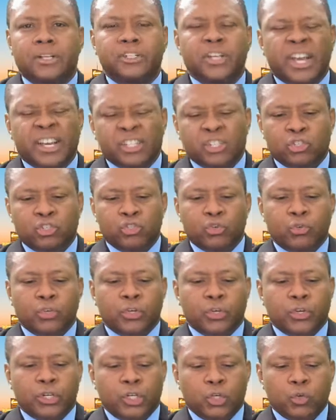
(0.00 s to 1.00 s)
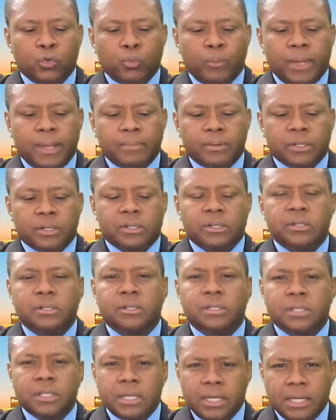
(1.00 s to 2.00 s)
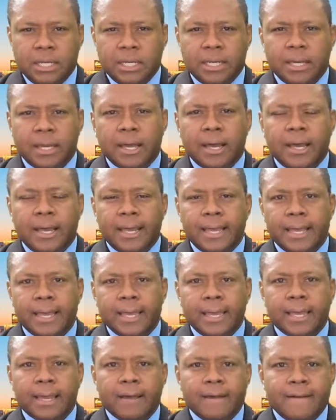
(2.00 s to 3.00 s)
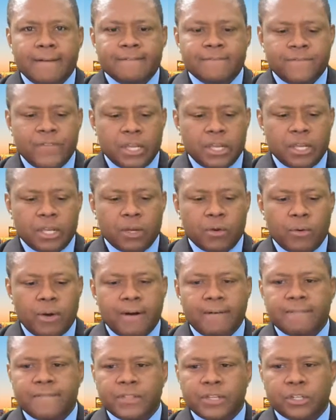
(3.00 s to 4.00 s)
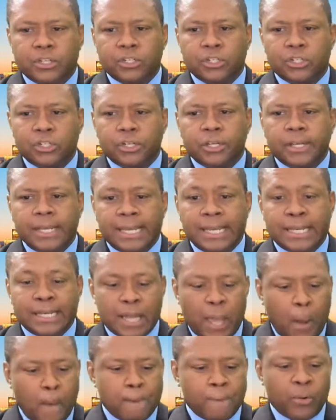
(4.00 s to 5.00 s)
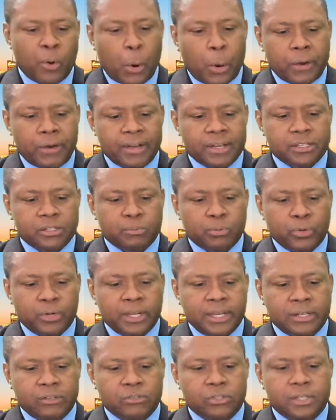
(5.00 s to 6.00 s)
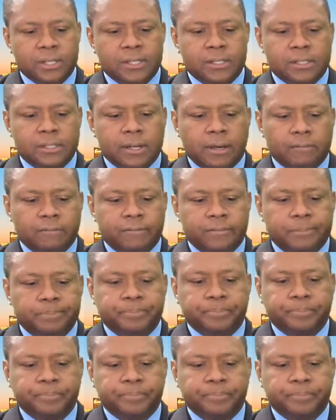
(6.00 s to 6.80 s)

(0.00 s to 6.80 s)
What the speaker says: Jackson Jr. and you'll be able to see a video of this in progress. Pretty interesting stuff.